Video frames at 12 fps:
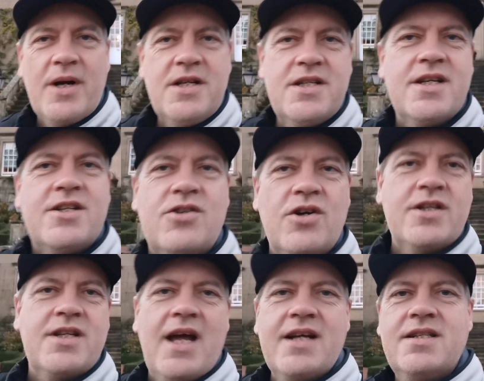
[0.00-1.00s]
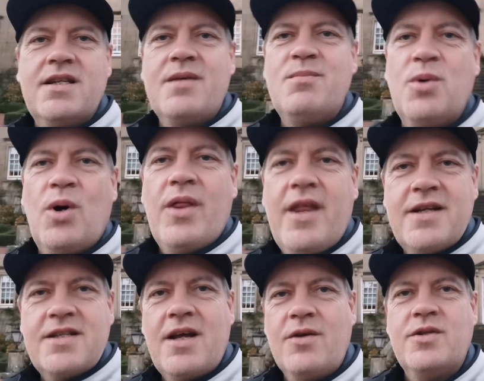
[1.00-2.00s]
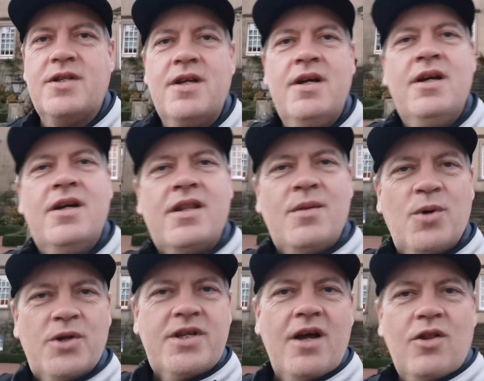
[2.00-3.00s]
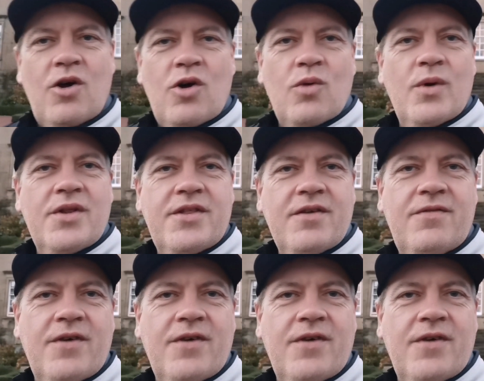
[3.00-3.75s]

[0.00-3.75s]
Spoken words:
Prince's Trust actually bought this house, they bought it along with the